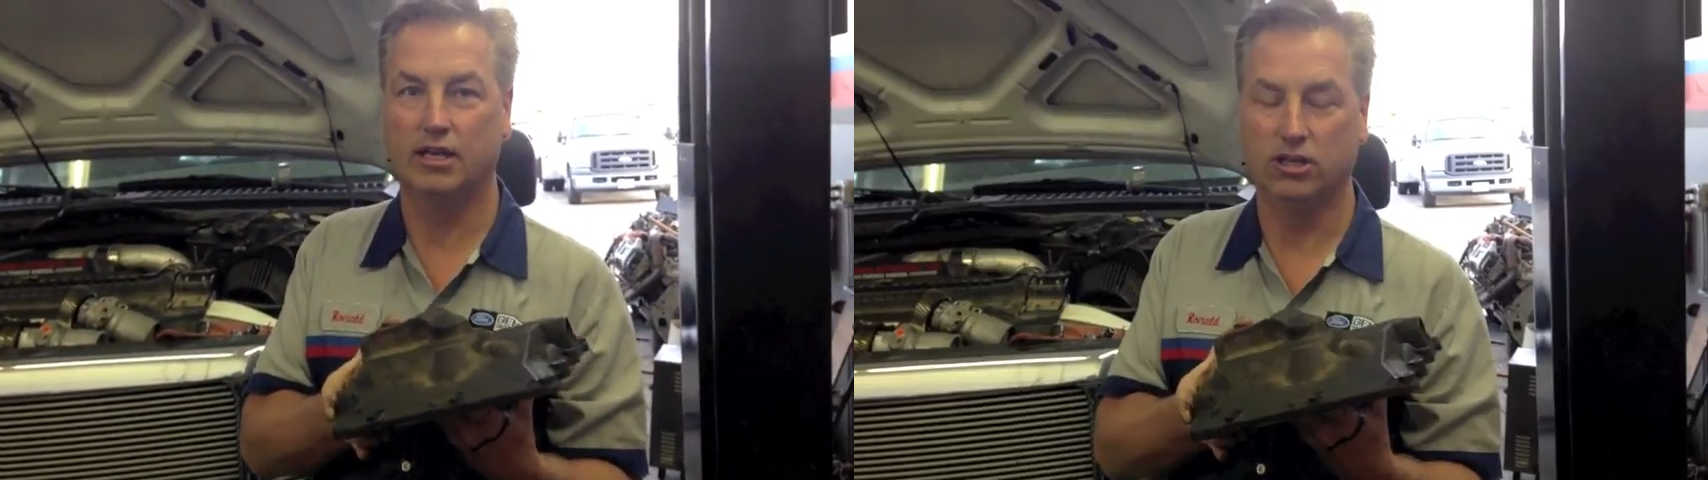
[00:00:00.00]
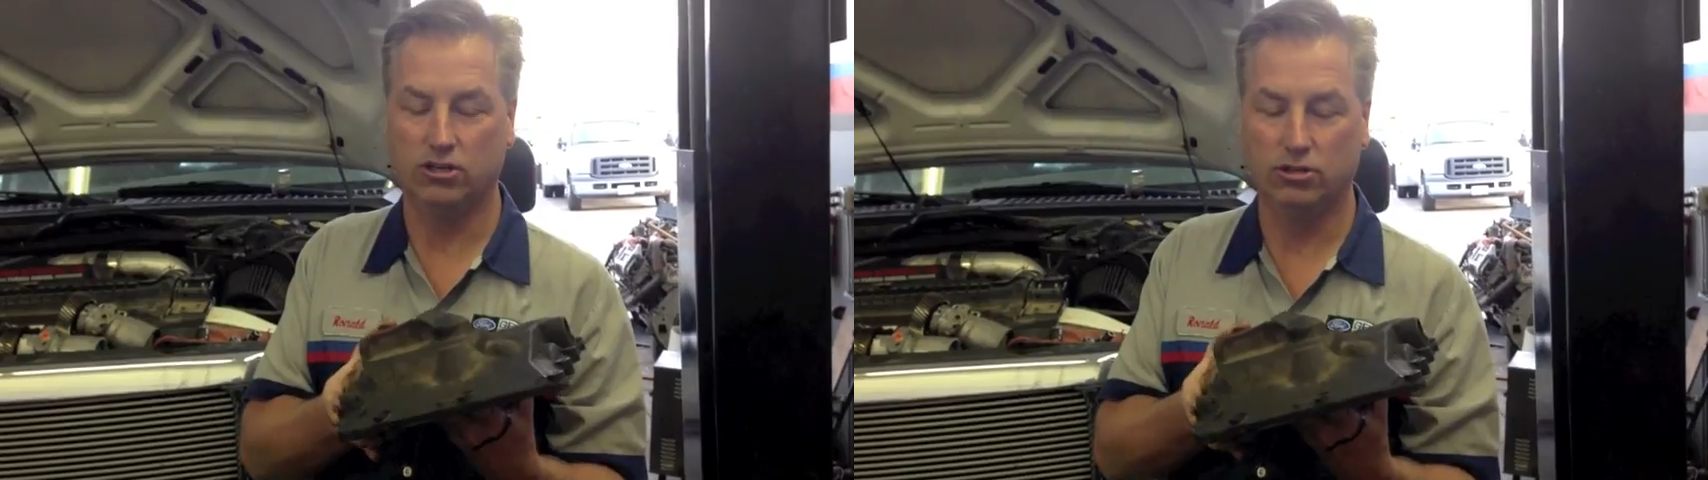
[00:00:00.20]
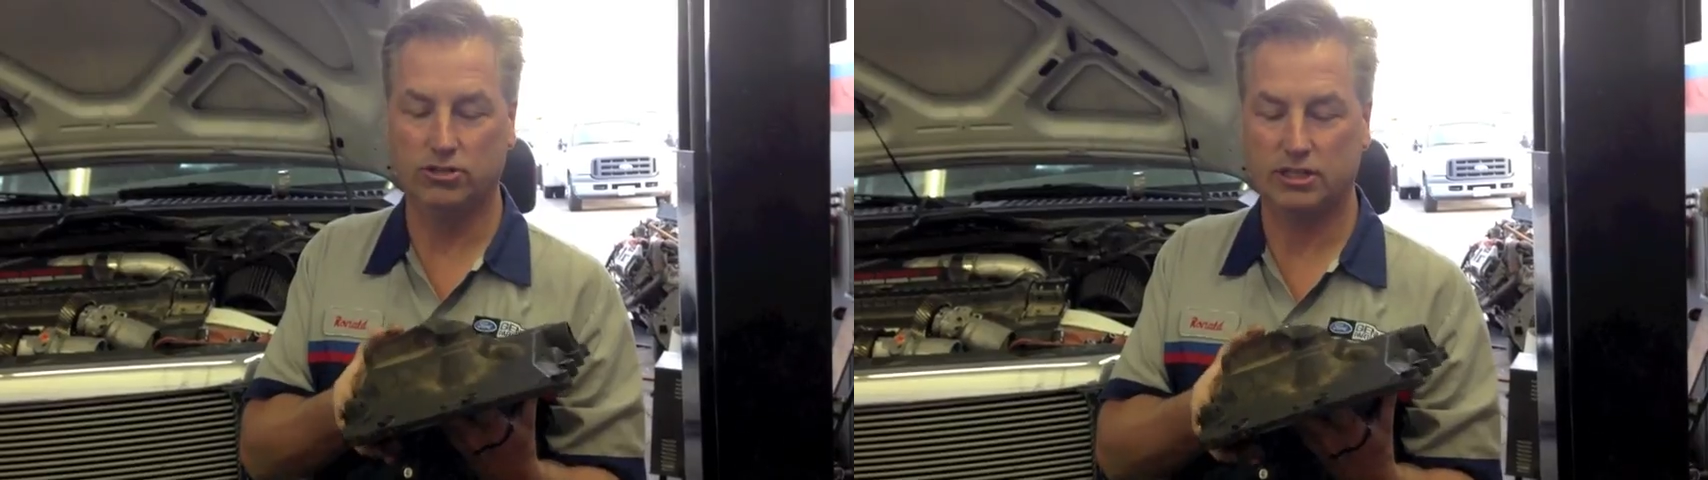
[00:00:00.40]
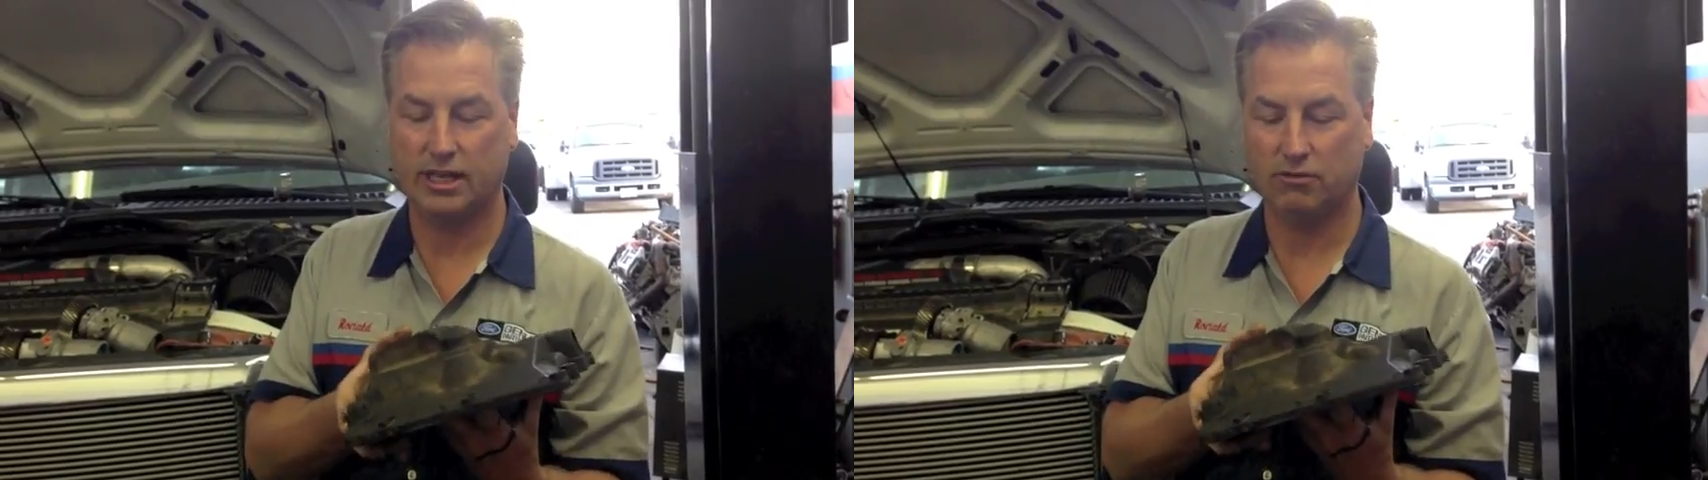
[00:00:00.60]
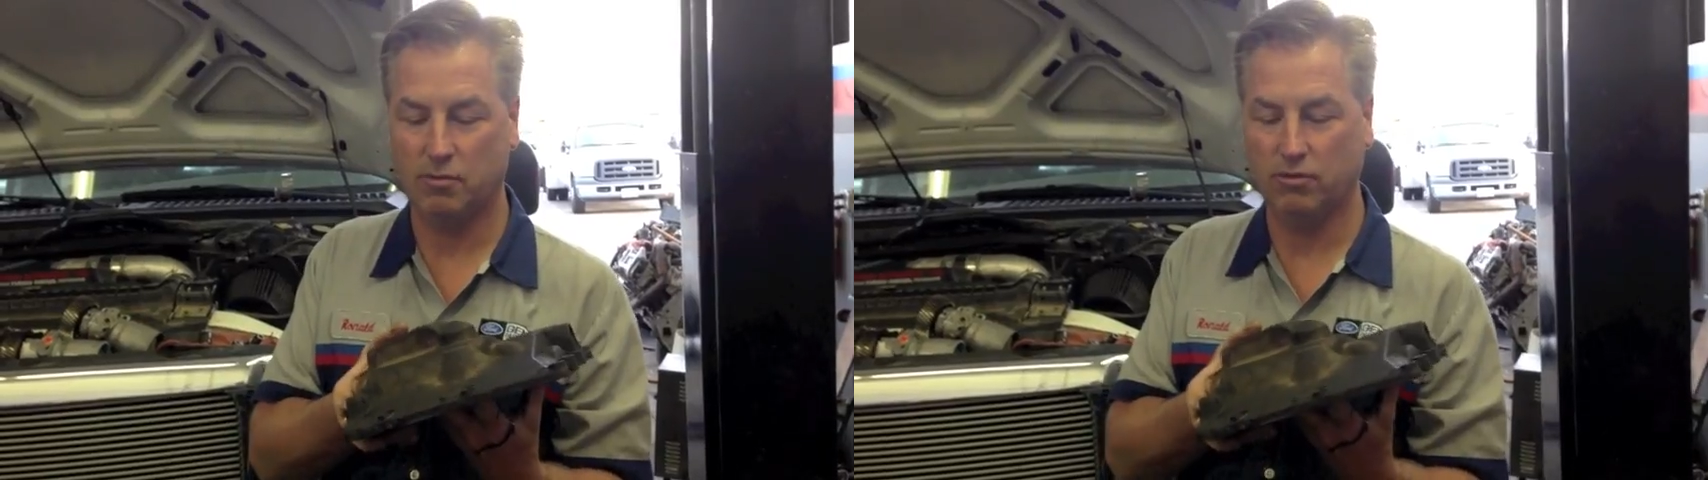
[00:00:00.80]
You do just
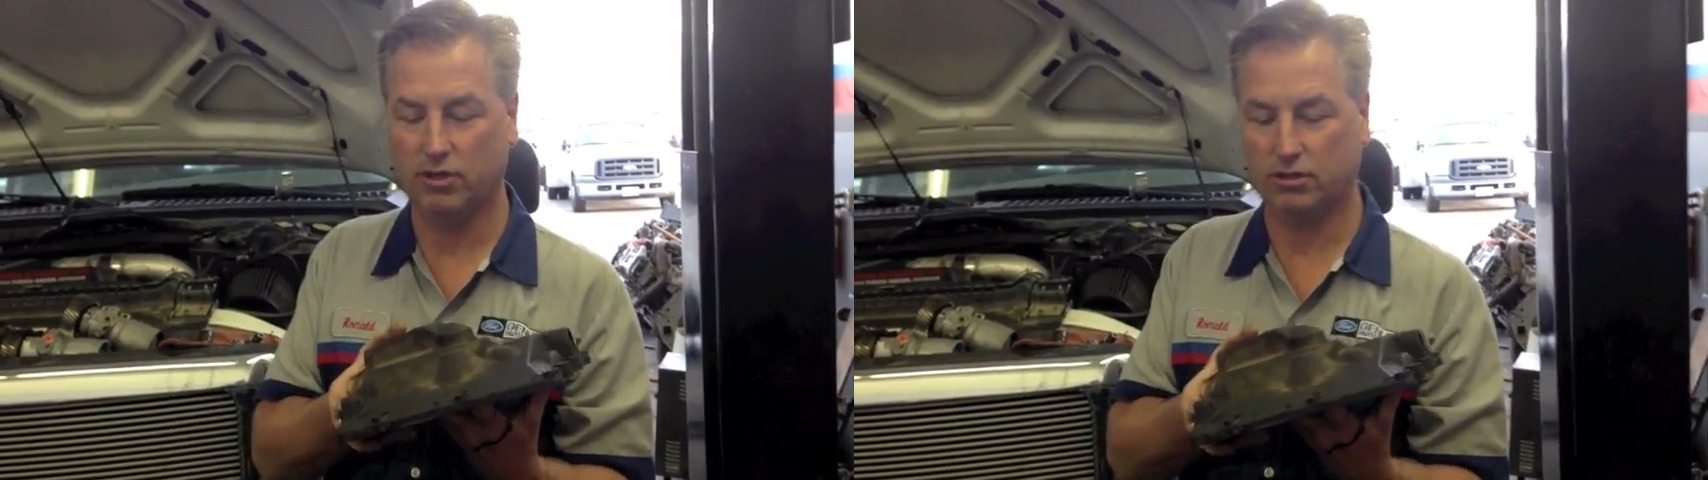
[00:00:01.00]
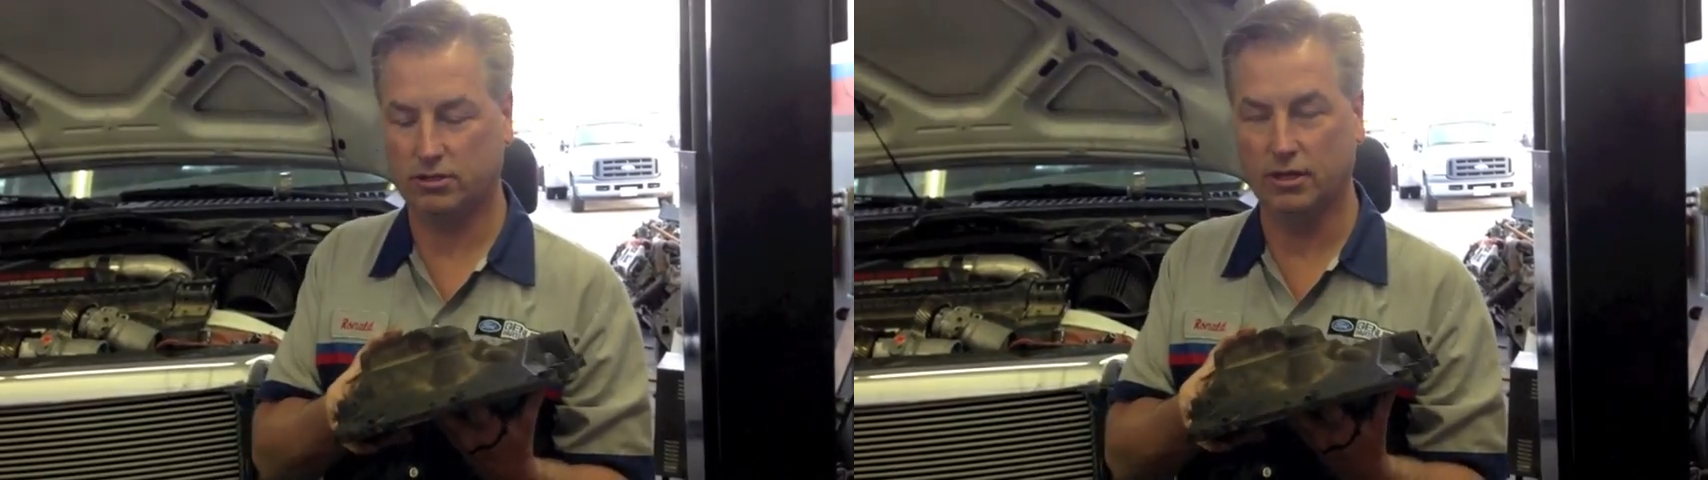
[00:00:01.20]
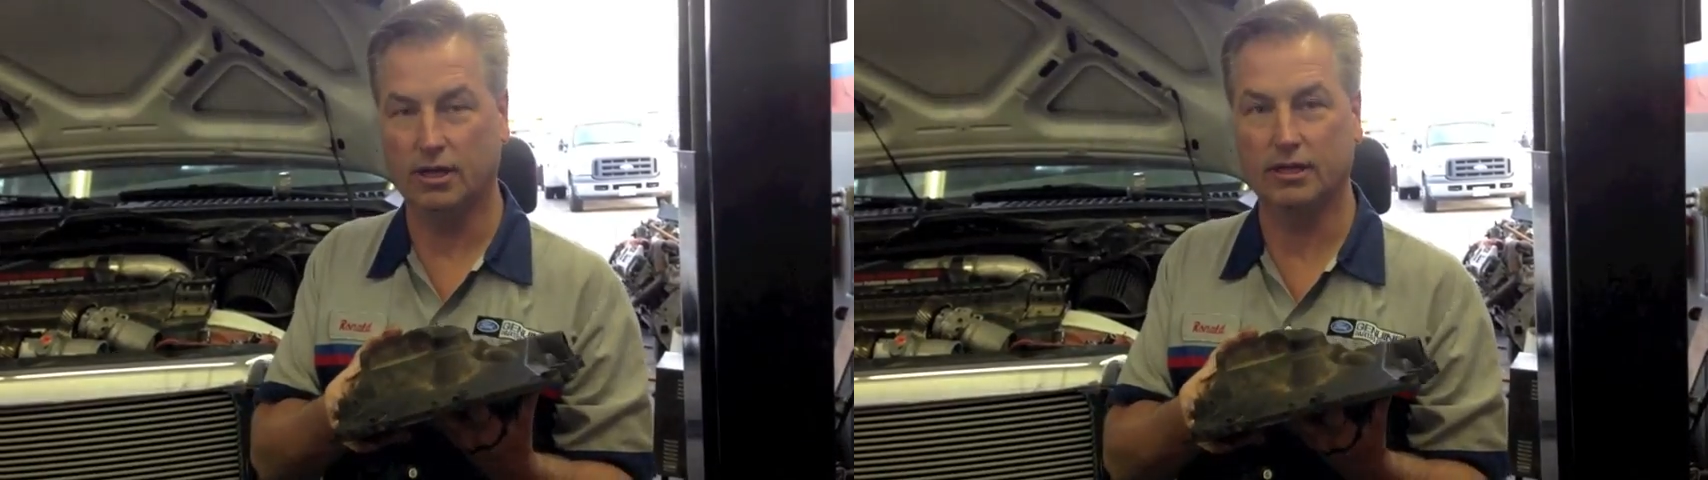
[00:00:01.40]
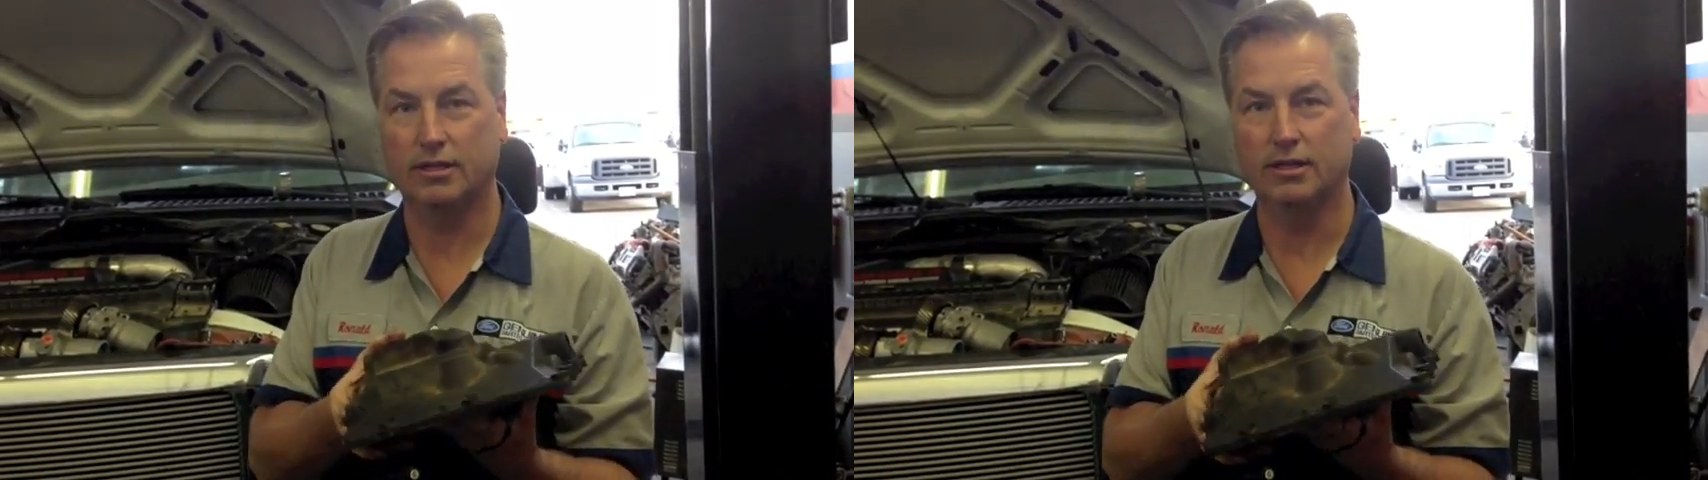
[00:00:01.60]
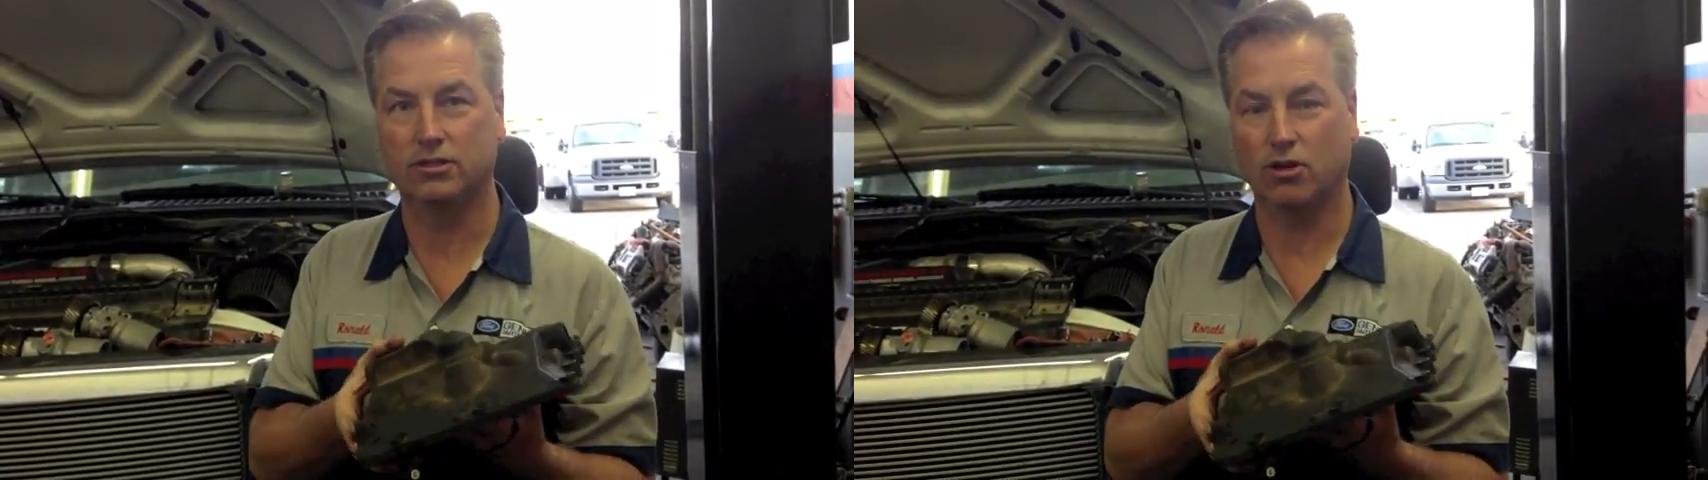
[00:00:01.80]
have to remove the, the,
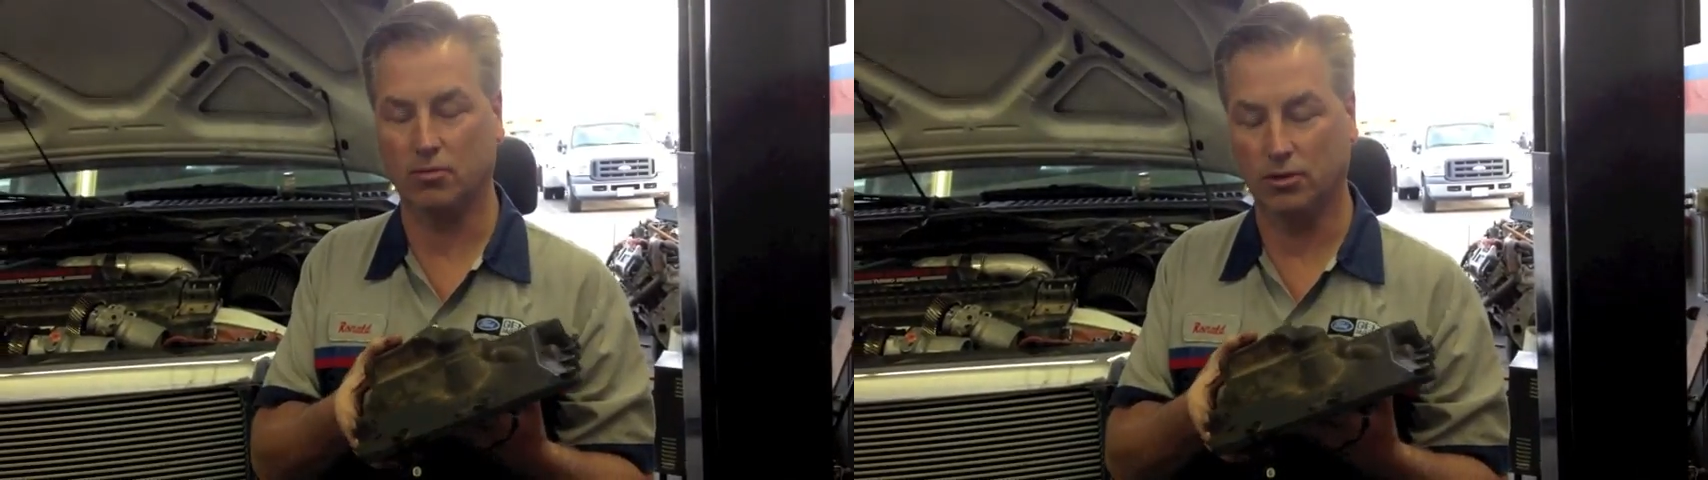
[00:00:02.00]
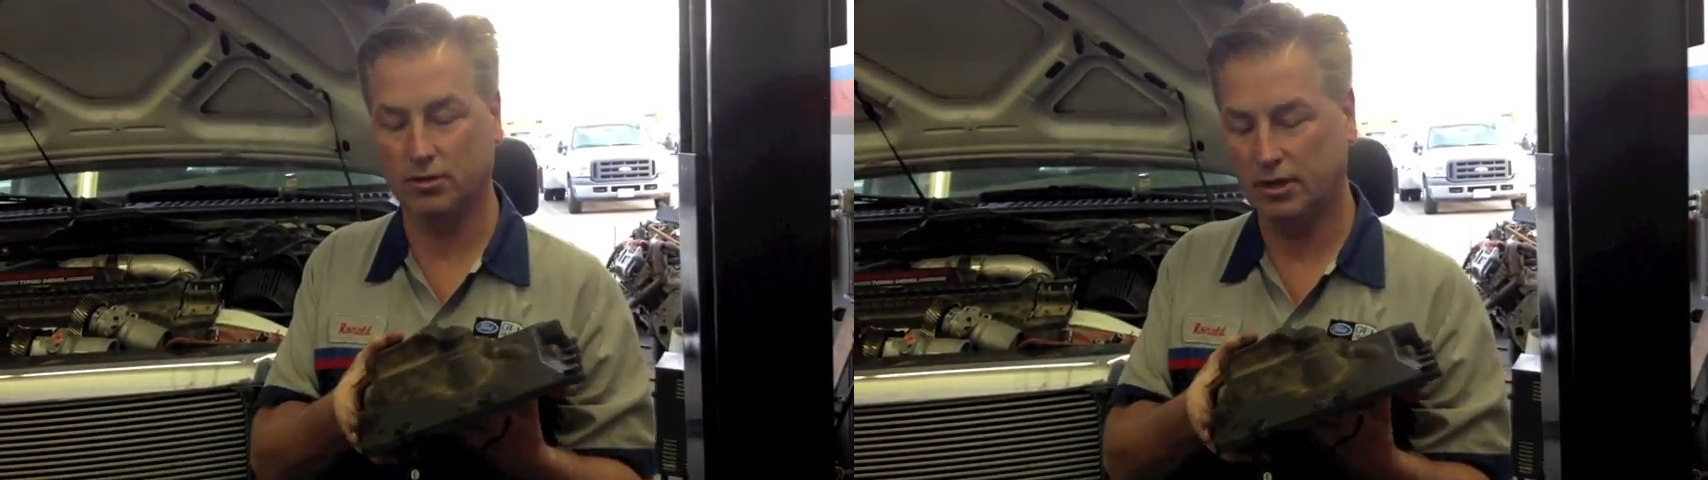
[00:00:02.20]
the turbo.